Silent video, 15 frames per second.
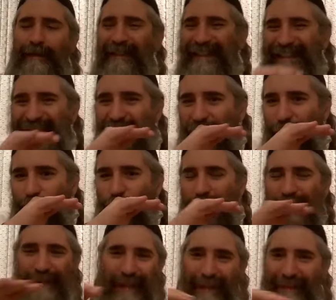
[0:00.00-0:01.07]
This is to
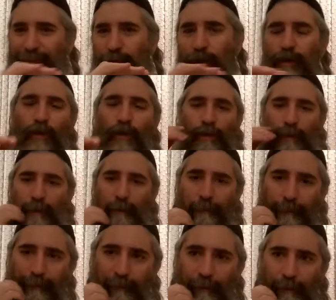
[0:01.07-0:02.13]
set the tone.
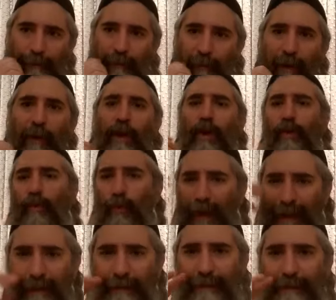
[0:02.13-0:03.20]

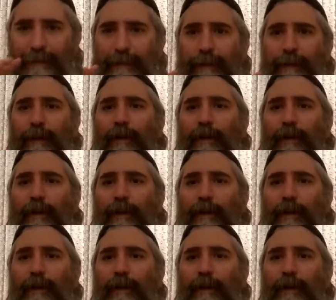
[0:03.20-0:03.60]
Once